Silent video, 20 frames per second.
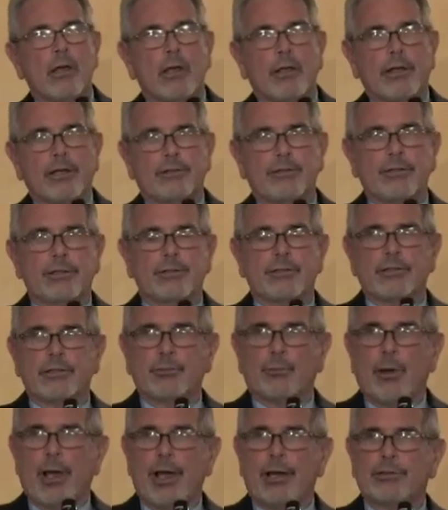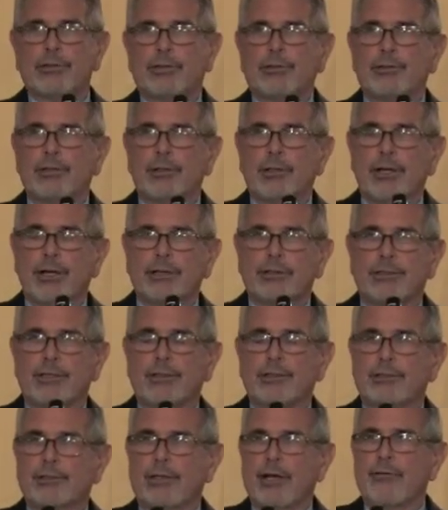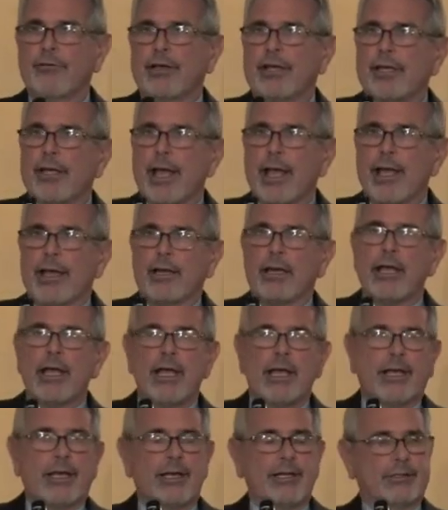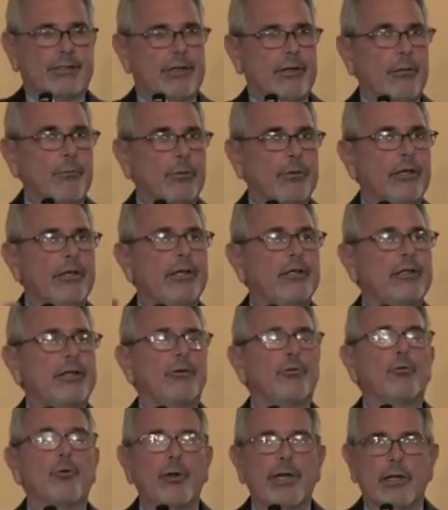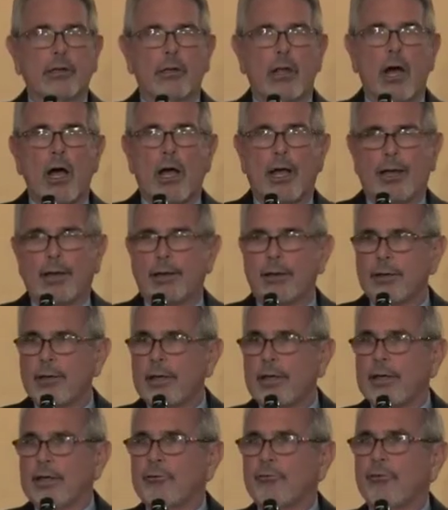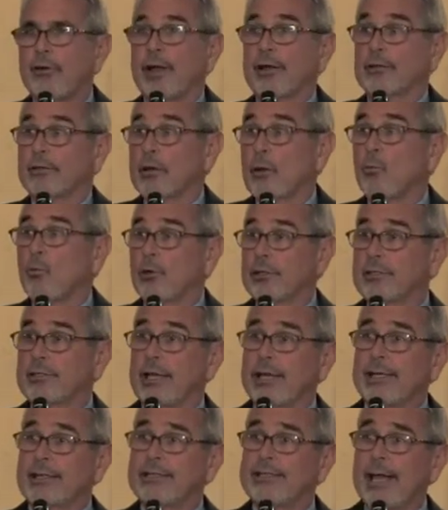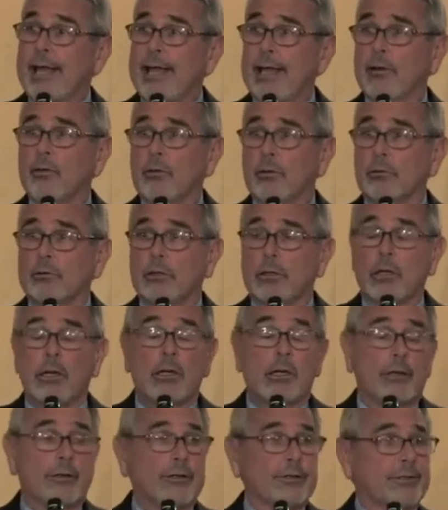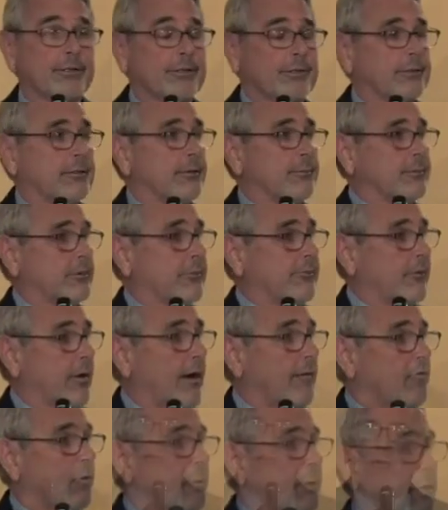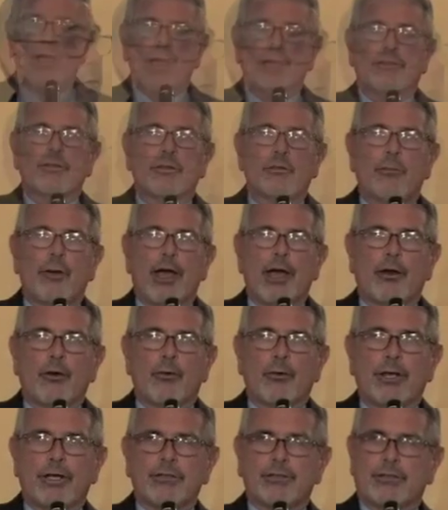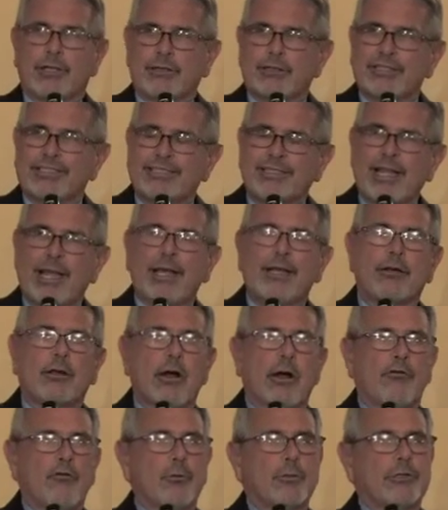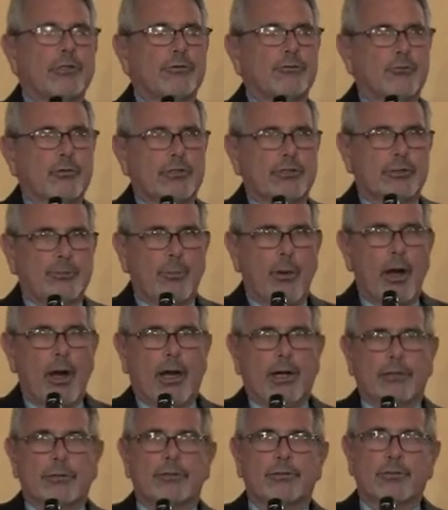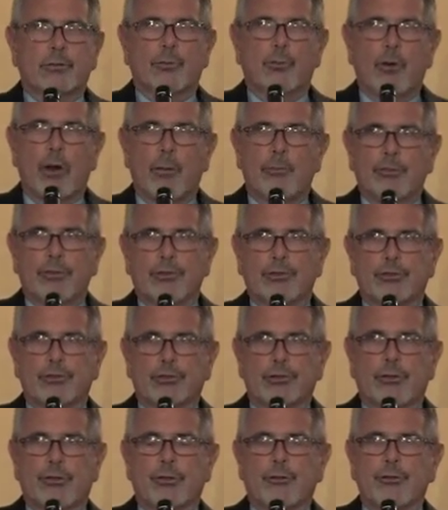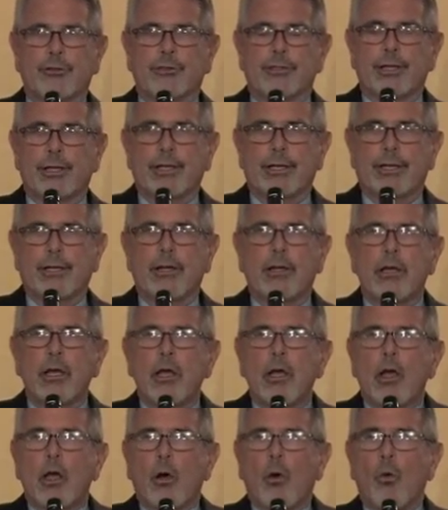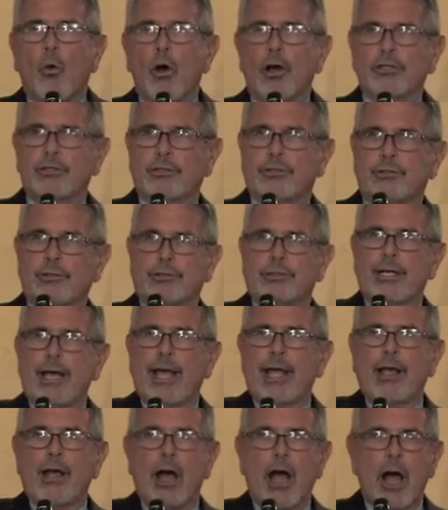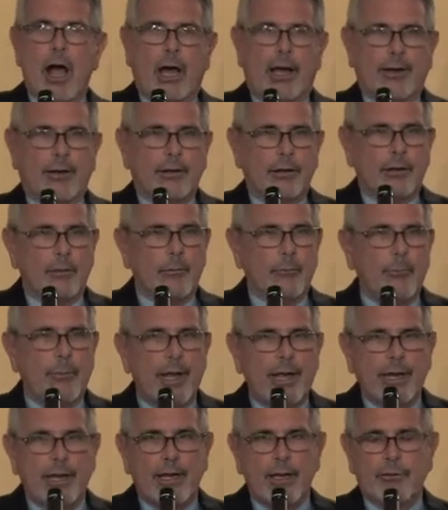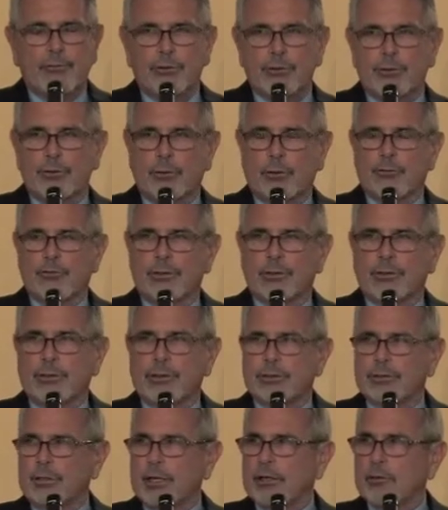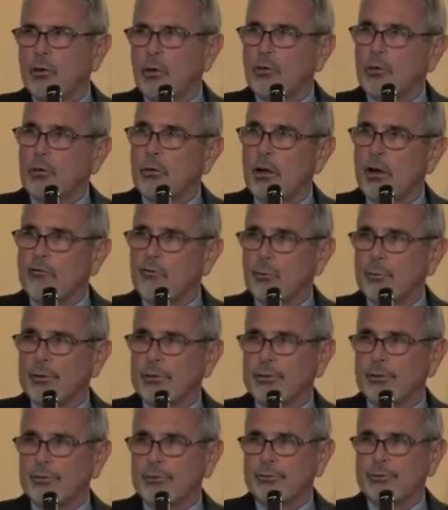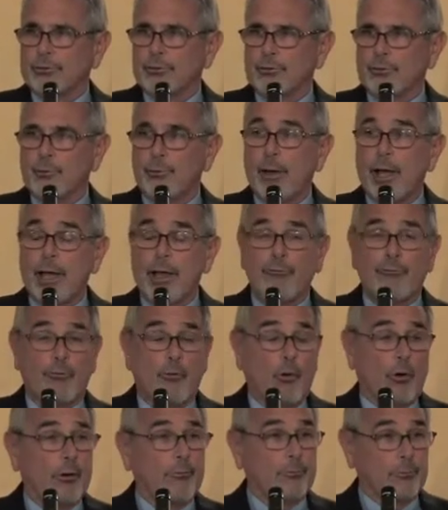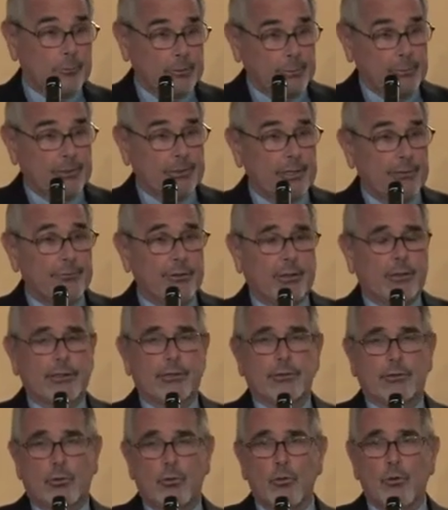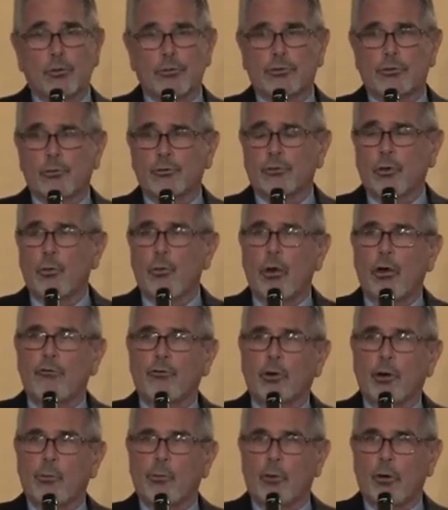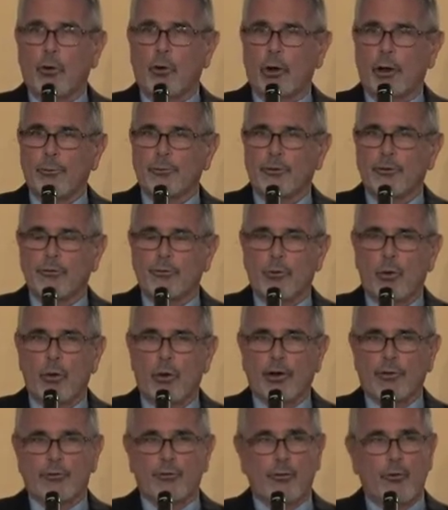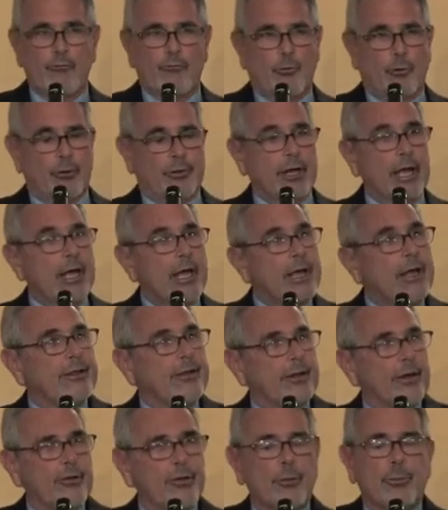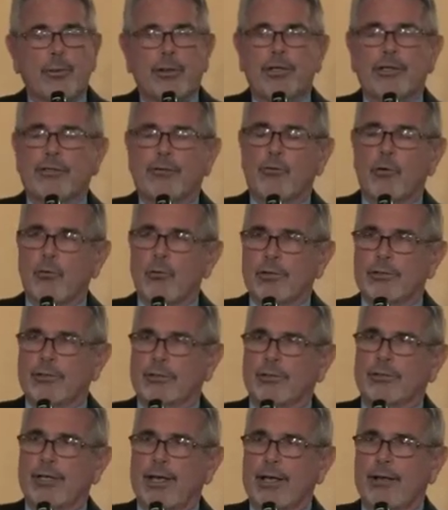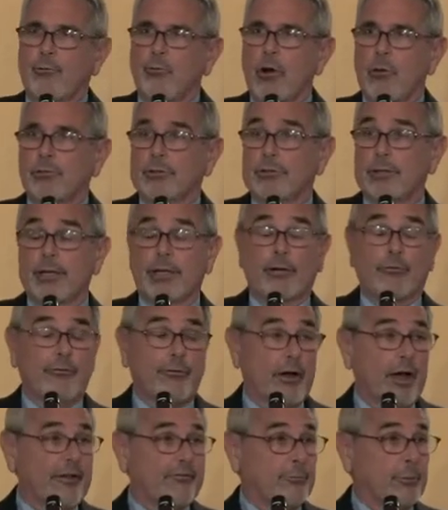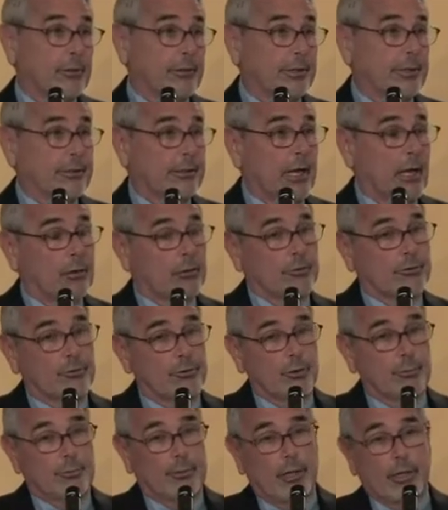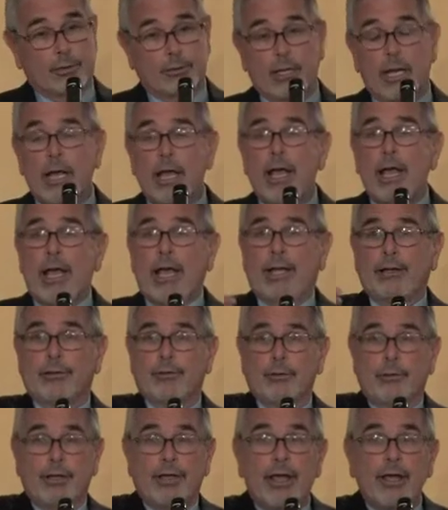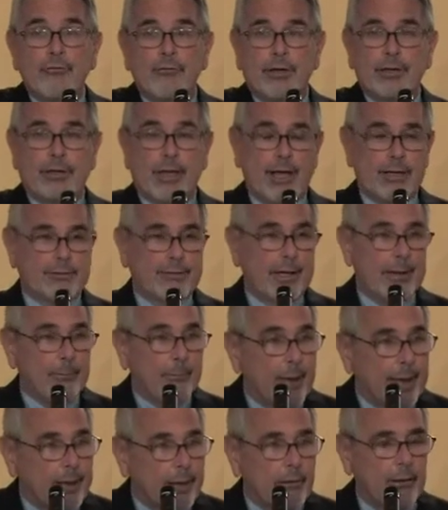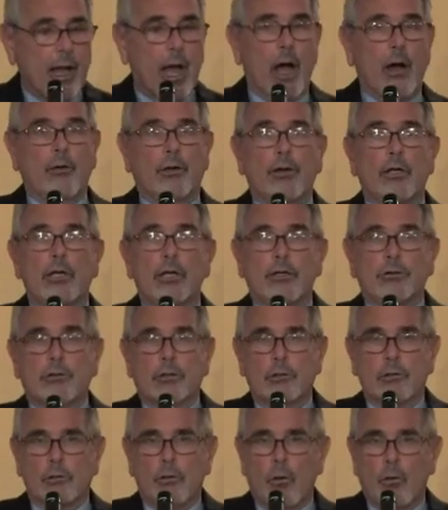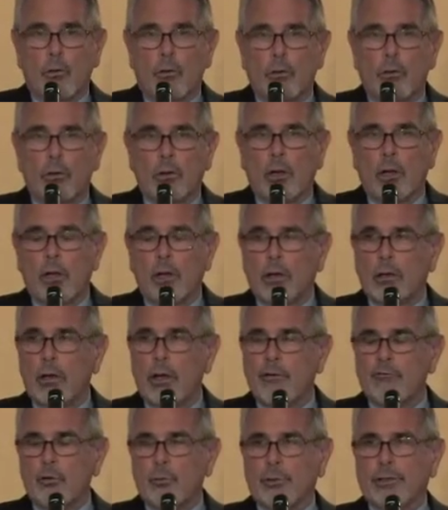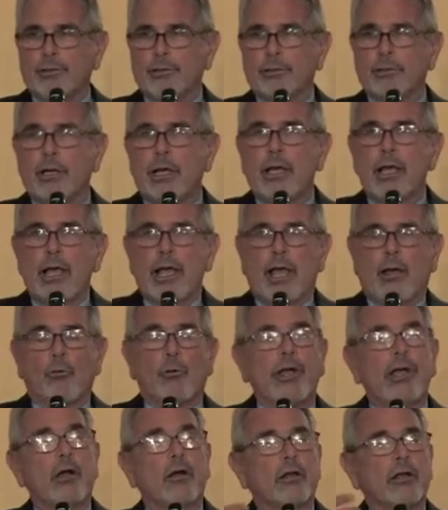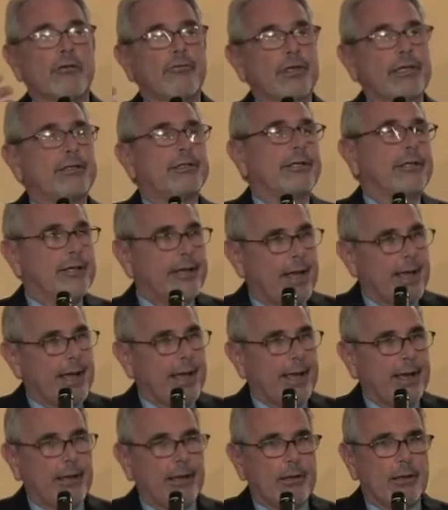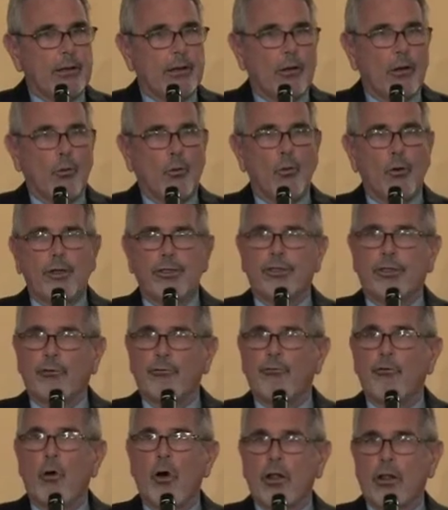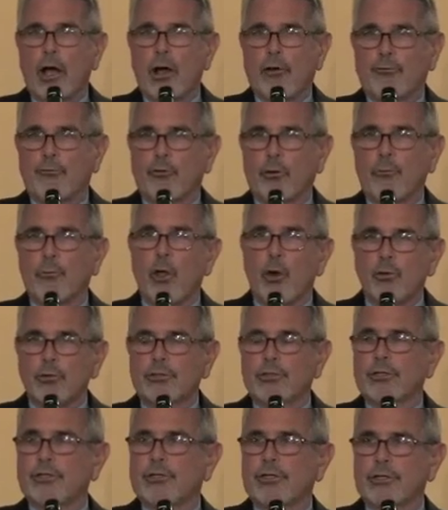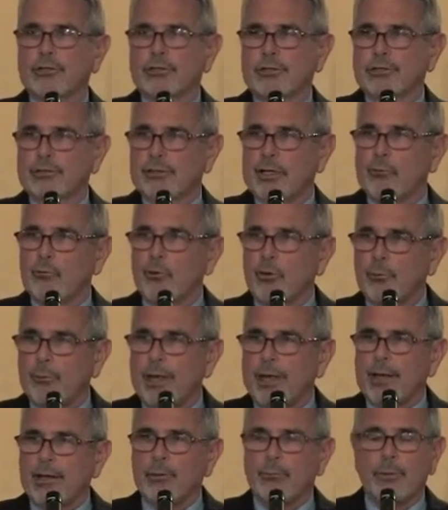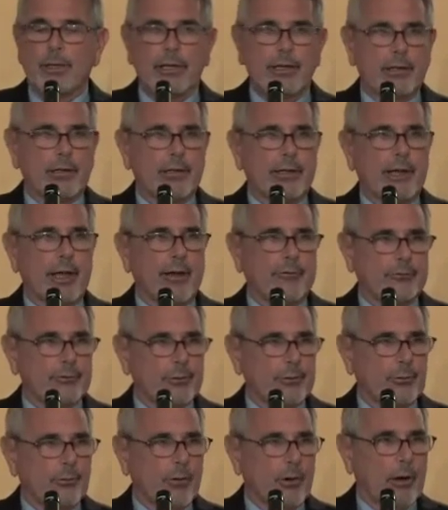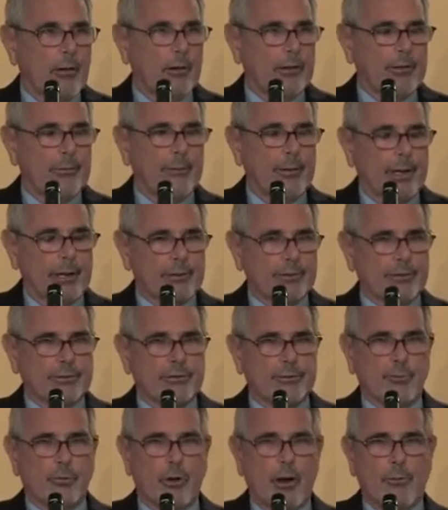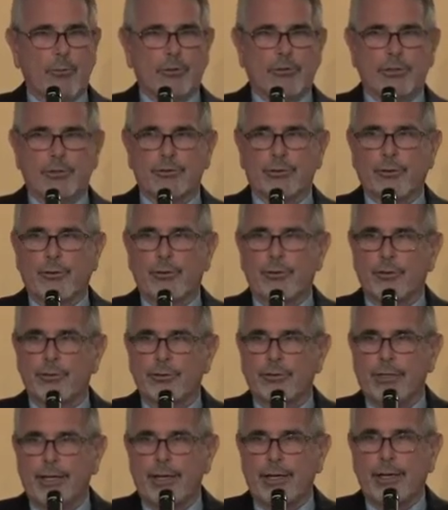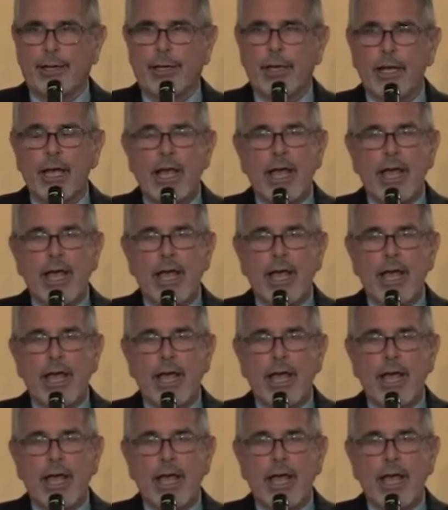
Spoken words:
that since its passage in 1978, it has completely realigned, in fact, some would say tangled, the systems of government. The fact of the matter is that state government's response to Proposition 13 was to take on many of the services that local government used to pay for, specifically schools, social welfare programs, and so on and so forth. The other piece of it was to take what was then a $5 billion surplus and to give it as a bailout to the local governments. And we are living today with the fallout from those decisions that were made immediately after the passage of Proposition 13.